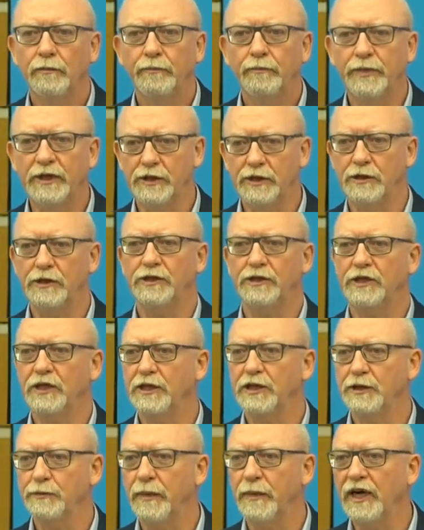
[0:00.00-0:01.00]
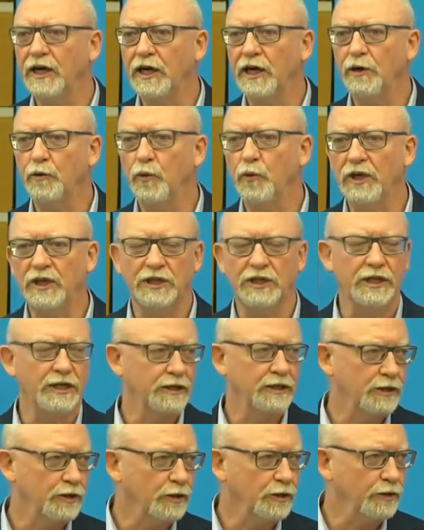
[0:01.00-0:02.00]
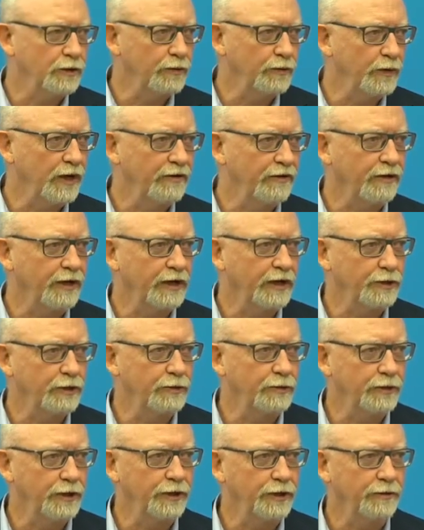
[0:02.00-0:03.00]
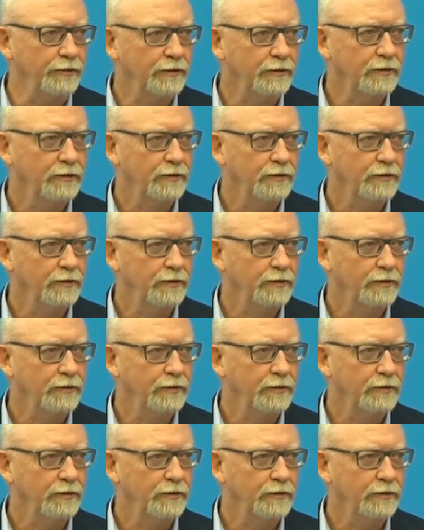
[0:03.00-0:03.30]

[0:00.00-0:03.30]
business is making widgets or whatever it is you do.